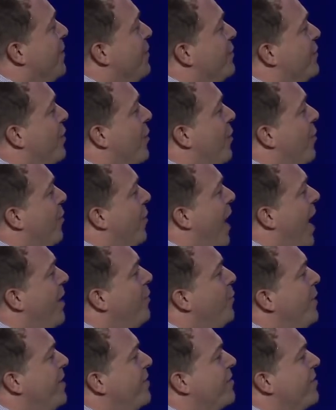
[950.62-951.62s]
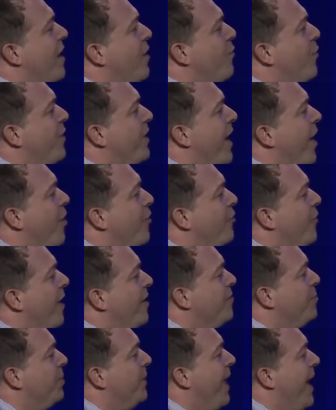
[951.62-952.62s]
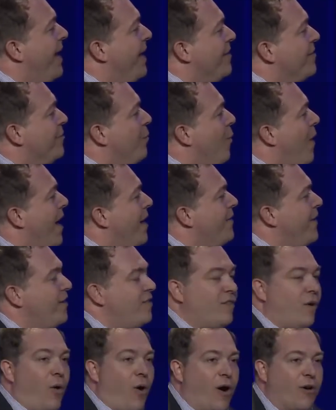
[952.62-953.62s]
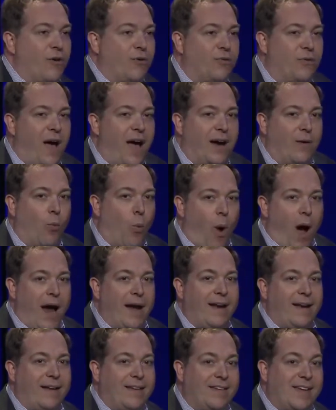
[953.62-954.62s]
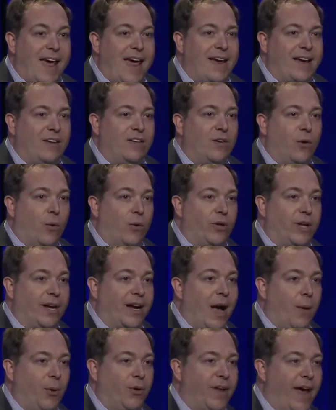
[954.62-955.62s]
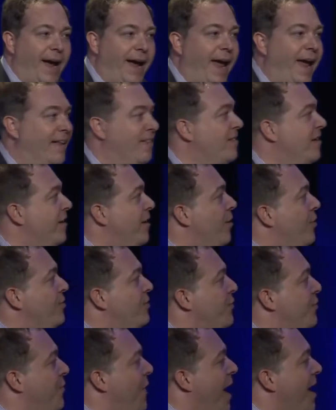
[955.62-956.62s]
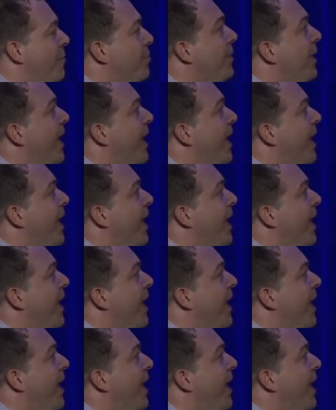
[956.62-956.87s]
So how do we discover and characterize planets? Why are they so hard to find? Why did it take until only a couple decades ago to find